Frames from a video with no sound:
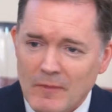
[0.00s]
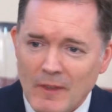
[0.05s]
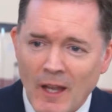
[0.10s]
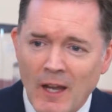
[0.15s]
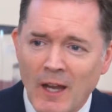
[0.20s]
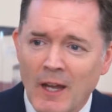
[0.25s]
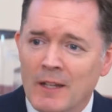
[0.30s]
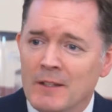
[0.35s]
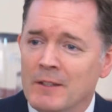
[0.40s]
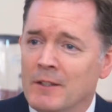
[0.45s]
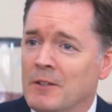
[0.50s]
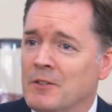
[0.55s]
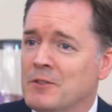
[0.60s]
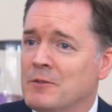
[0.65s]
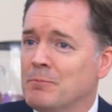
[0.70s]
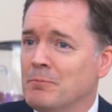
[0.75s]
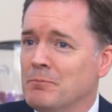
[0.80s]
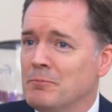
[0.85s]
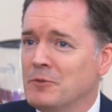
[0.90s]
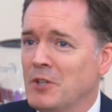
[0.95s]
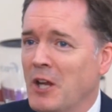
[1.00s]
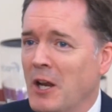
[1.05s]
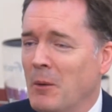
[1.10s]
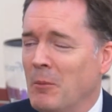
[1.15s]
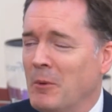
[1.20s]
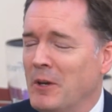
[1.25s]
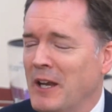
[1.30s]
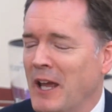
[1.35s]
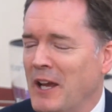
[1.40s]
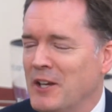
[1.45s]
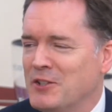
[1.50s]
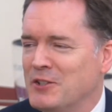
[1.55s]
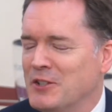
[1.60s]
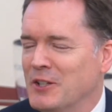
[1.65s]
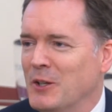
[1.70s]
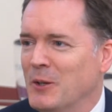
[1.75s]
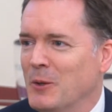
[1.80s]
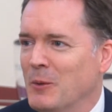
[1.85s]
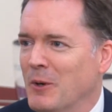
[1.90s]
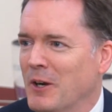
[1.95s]
And this gentleman next to
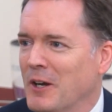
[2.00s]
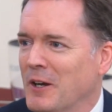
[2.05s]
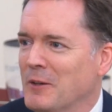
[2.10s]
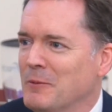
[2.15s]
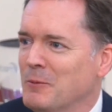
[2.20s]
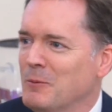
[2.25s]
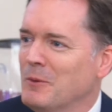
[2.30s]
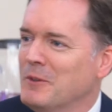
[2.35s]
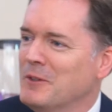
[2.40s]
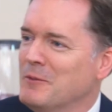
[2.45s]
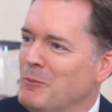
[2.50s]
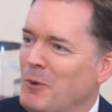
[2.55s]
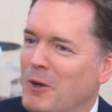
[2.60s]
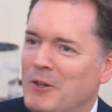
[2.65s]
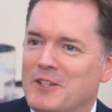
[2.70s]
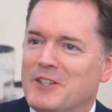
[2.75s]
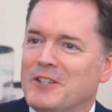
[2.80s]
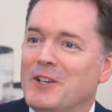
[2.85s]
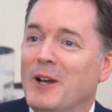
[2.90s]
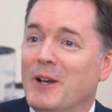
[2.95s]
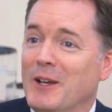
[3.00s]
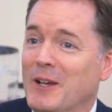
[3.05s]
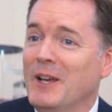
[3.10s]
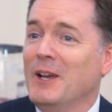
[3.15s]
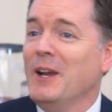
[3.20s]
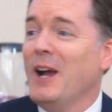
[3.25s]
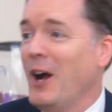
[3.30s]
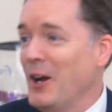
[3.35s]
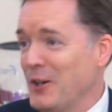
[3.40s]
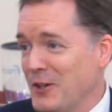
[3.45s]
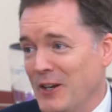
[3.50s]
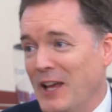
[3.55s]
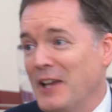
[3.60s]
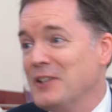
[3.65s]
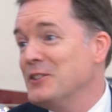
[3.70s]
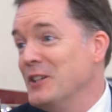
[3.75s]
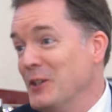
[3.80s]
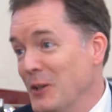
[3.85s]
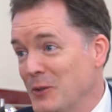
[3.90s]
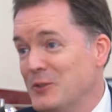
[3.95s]
you, what does I could
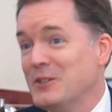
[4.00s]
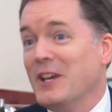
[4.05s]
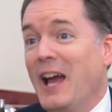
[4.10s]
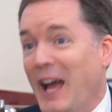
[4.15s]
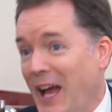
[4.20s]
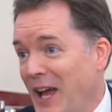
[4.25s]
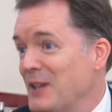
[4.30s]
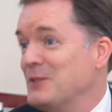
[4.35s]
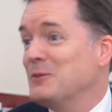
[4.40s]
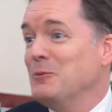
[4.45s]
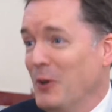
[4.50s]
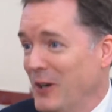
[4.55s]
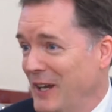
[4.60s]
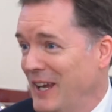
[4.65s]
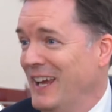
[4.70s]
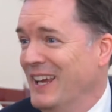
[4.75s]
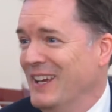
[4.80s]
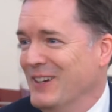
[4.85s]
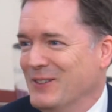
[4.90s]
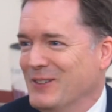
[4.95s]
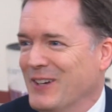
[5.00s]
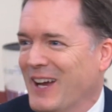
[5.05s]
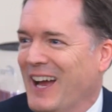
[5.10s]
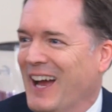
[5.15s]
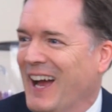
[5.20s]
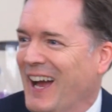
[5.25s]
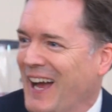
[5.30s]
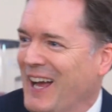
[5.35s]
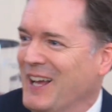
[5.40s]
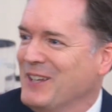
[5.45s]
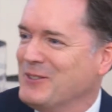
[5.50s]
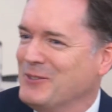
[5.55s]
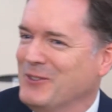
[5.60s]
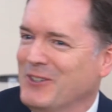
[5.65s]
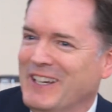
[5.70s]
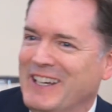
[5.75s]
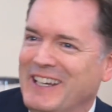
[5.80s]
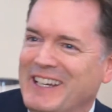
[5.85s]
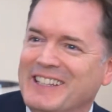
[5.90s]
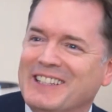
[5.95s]
ask you to ask
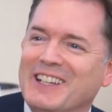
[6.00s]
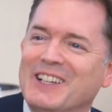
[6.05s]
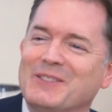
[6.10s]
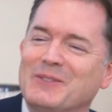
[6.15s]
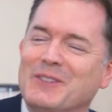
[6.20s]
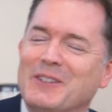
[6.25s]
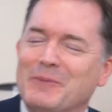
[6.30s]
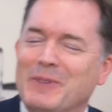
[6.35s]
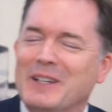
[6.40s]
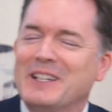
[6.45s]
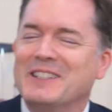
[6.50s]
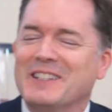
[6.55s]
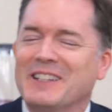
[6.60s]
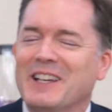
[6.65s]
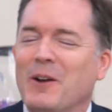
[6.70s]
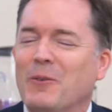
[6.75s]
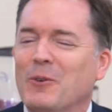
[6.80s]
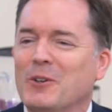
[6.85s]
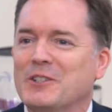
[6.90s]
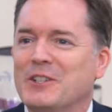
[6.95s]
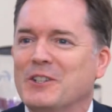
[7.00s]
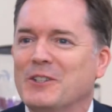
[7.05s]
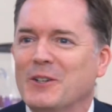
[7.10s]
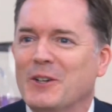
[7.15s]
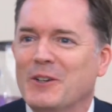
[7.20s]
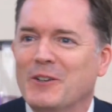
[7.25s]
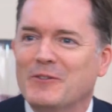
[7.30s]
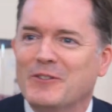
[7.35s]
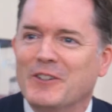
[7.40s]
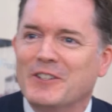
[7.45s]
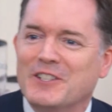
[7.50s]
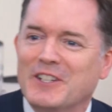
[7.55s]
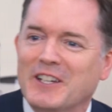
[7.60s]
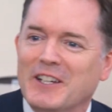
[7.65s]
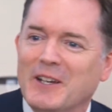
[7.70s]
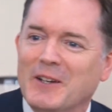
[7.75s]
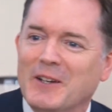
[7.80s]
what he does, but Peter, yeah, what do you do at Fracino?